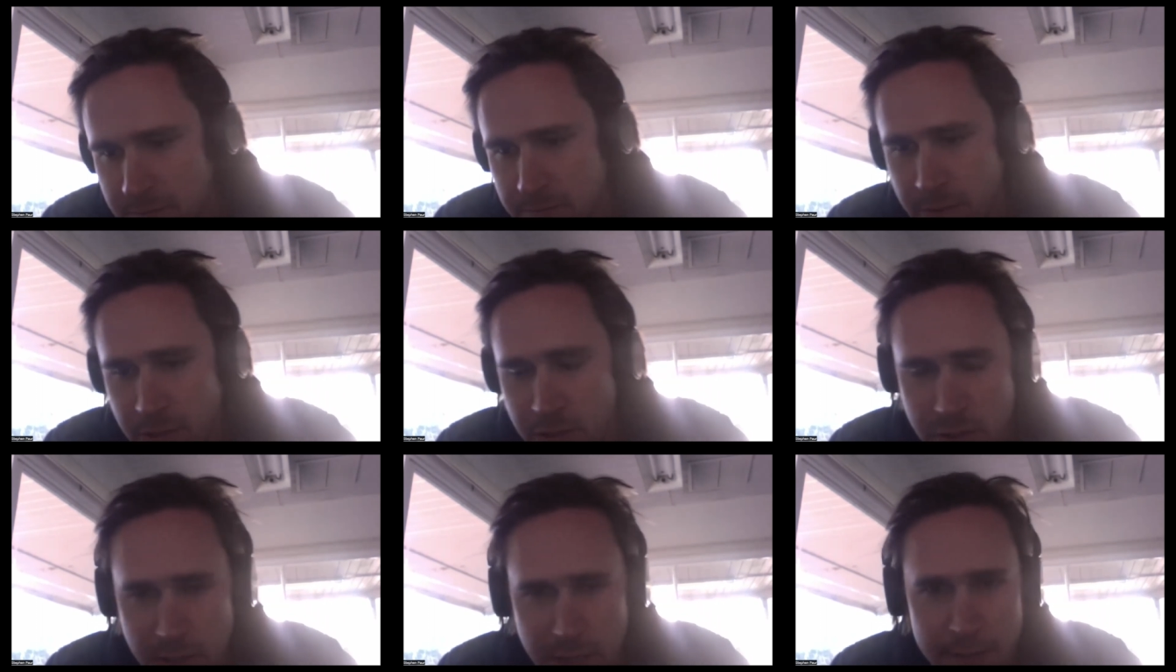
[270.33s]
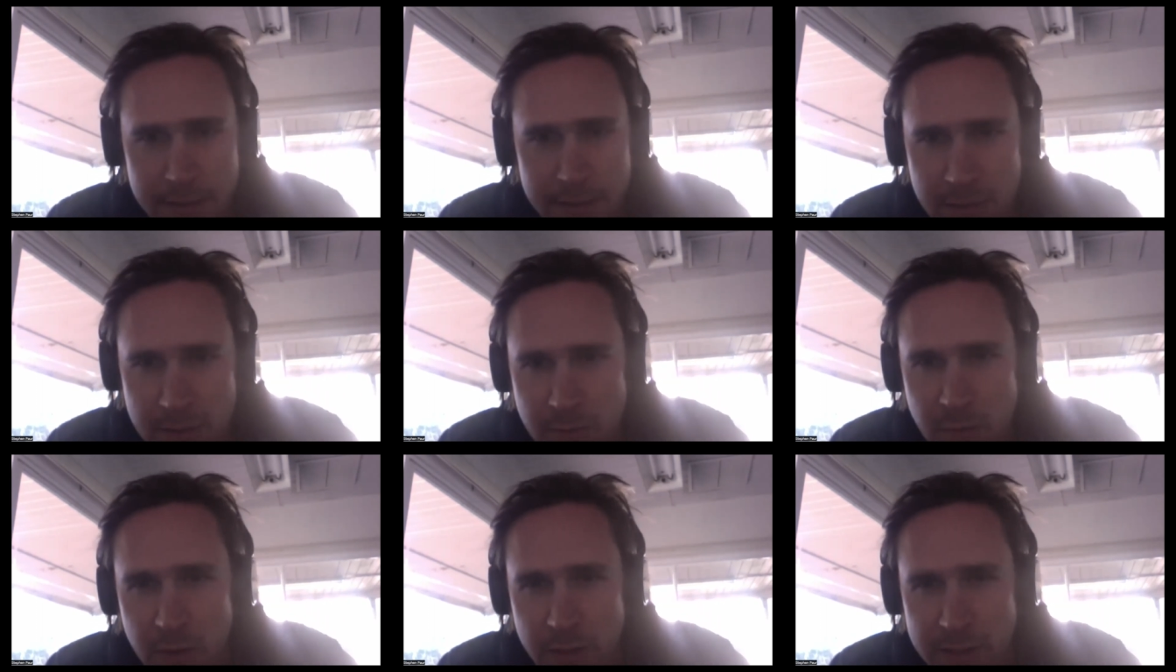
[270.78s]
been trying to
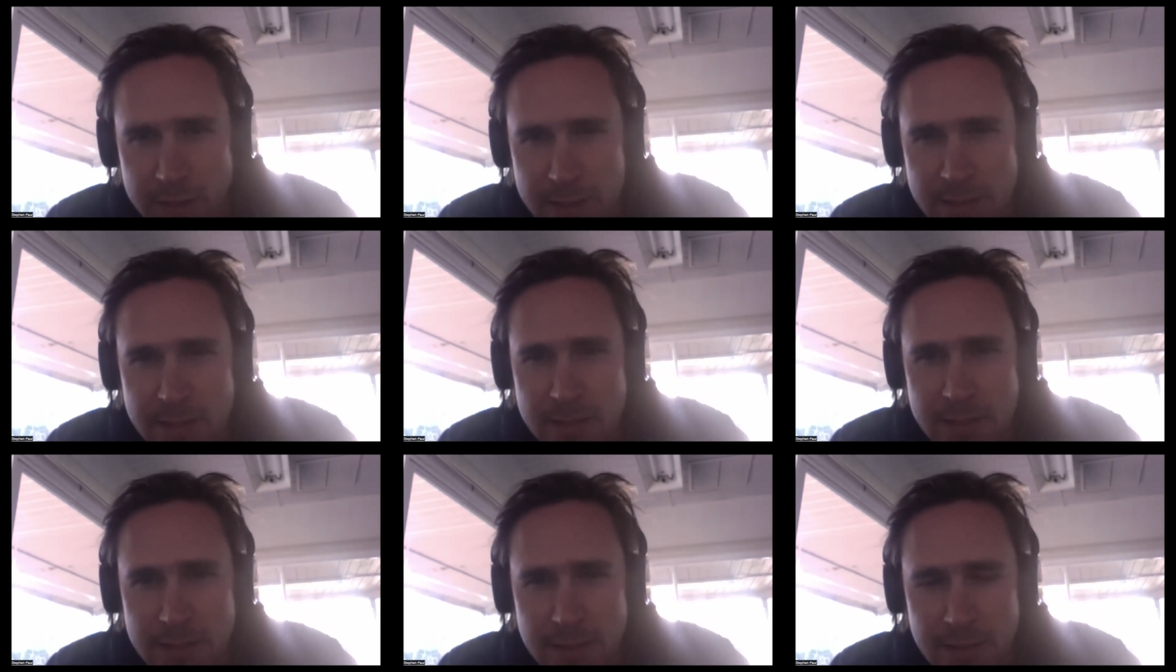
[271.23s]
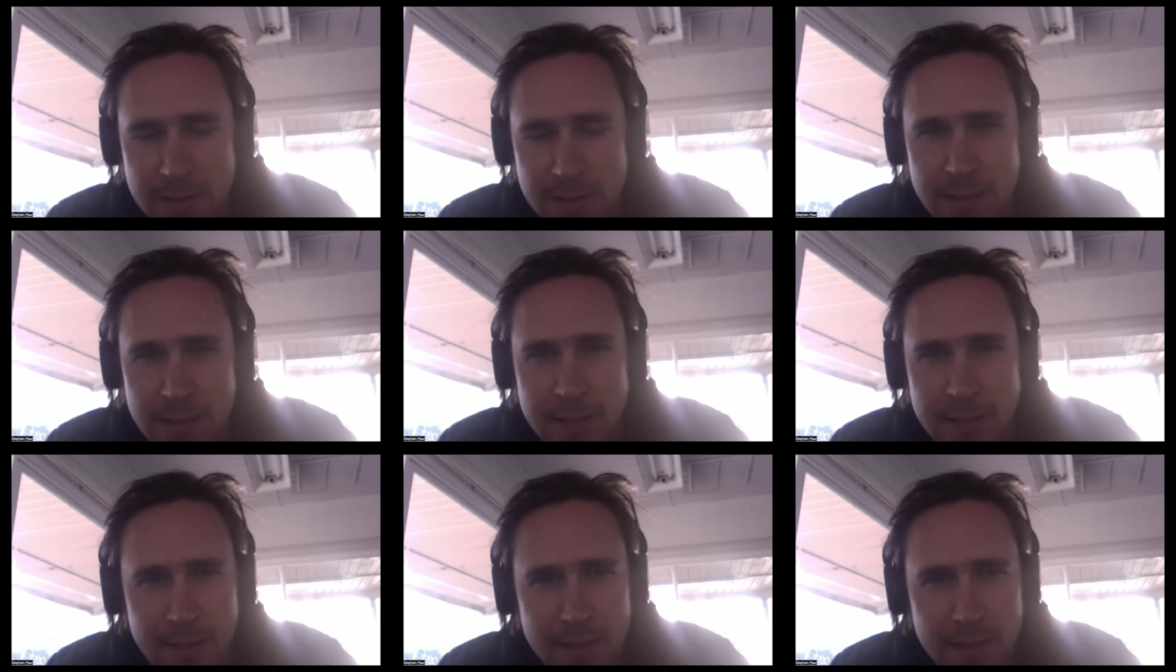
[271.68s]
do more
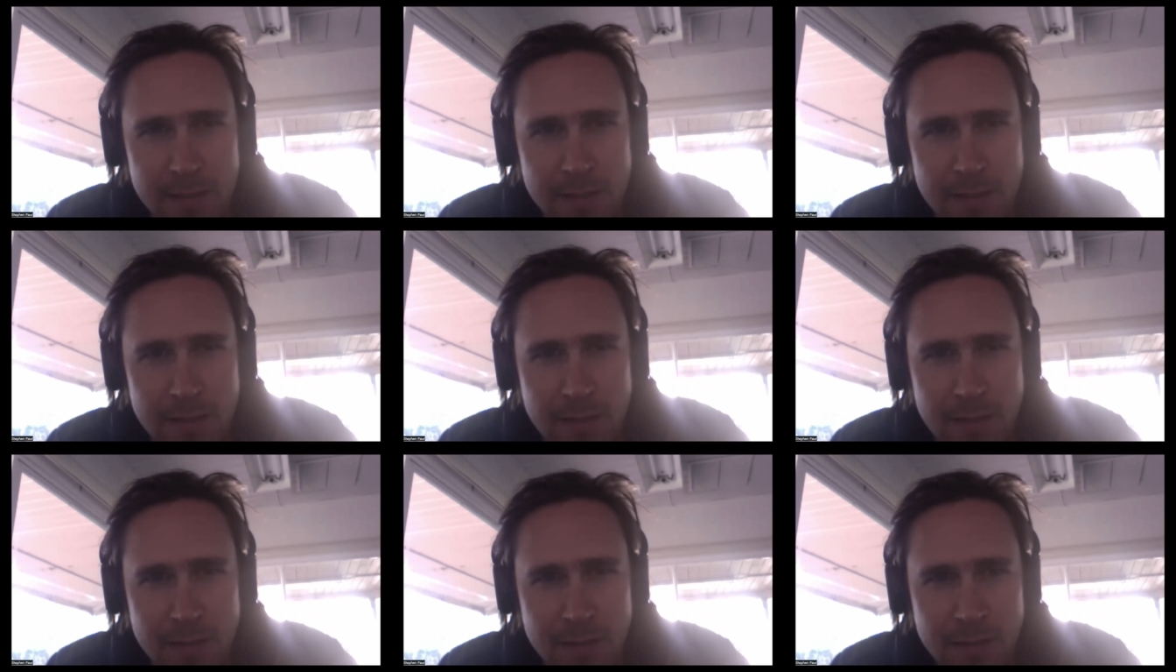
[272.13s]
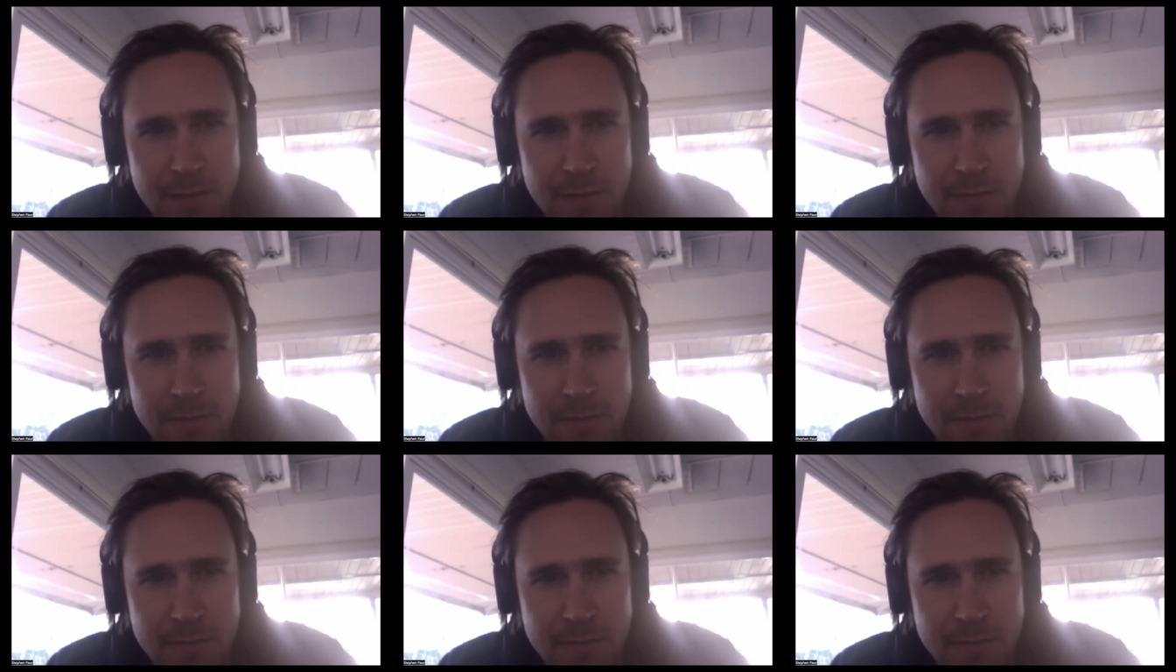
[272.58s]
consistently, and I think the